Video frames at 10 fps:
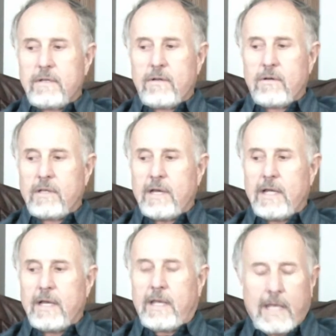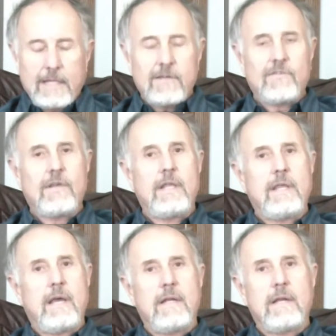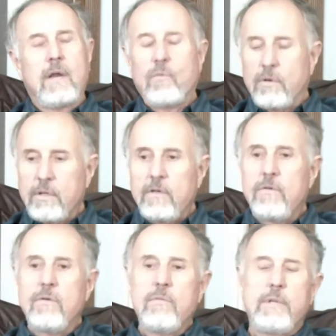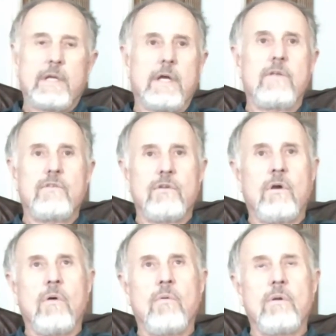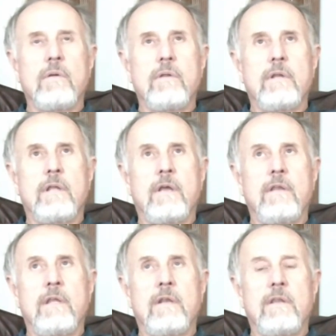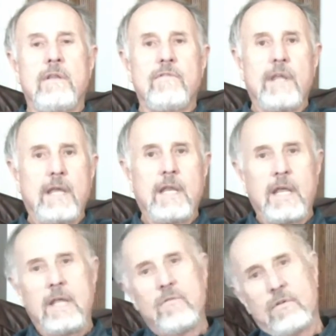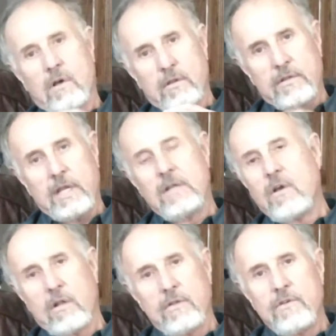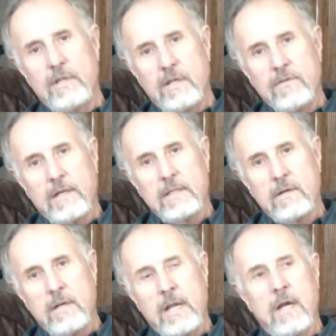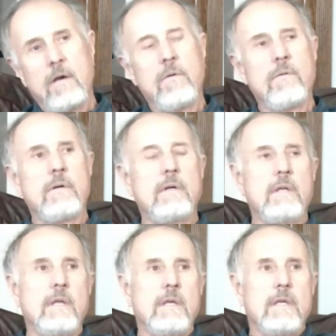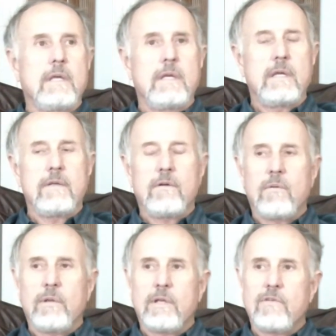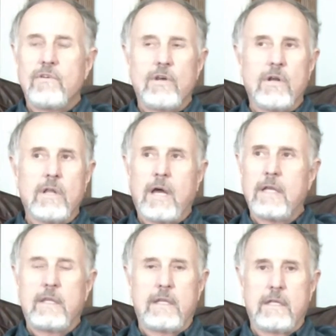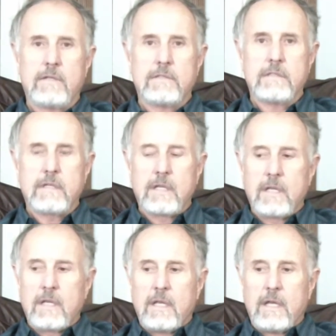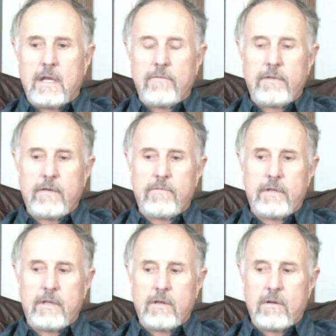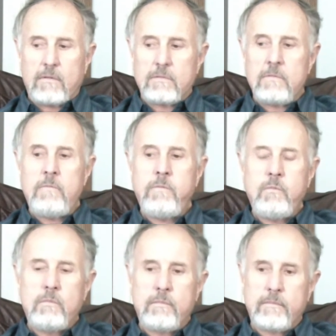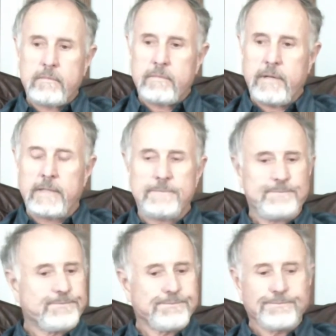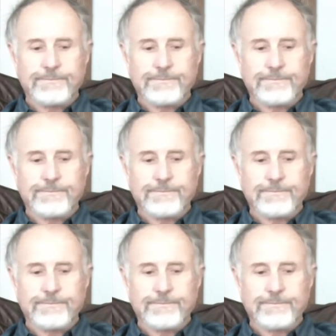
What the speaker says: You know, I hate to say that. I really do, because, you know, in this day and age, with all the technology that's out there now, you know, we could share a lot of things via video. But